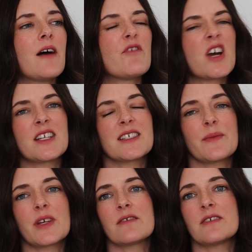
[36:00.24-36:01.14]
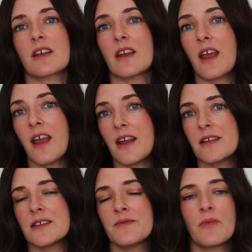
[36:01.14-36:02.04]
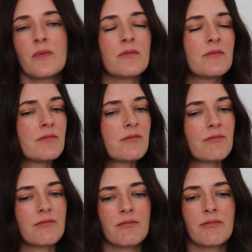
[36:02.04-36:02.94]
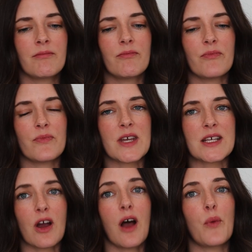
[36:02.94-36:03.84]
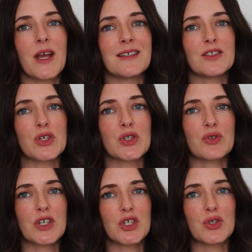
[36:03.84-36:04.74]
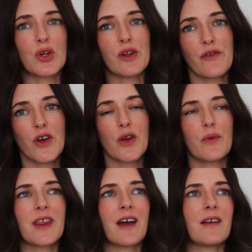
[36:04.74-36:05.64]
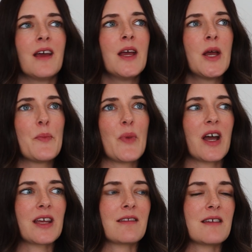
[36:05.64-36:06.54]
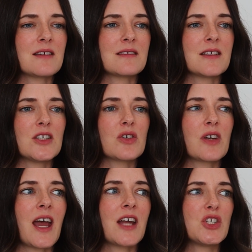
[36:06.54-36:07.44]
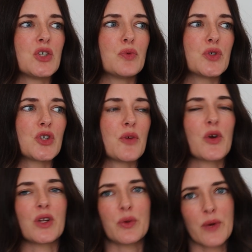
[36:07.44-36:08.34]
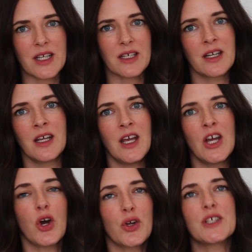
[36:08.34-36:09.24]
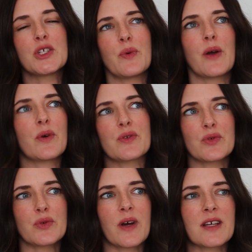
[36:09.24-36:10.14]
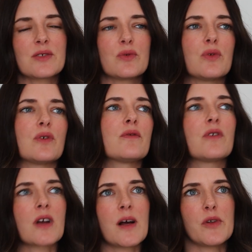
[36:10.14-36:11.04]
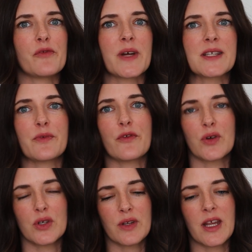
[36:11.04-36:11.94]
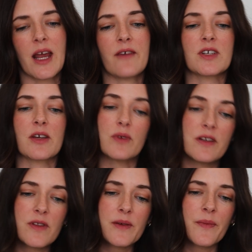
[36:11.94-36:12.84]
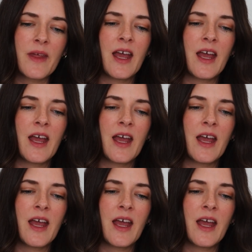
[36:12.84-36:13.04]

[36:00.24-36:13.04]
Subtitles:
finding something secondhand. There are ways you can stretch your dollar further without buying things that you're going to add to your wardrobe only to wear once or twice, or for a couple of months before you then have to get rid of them.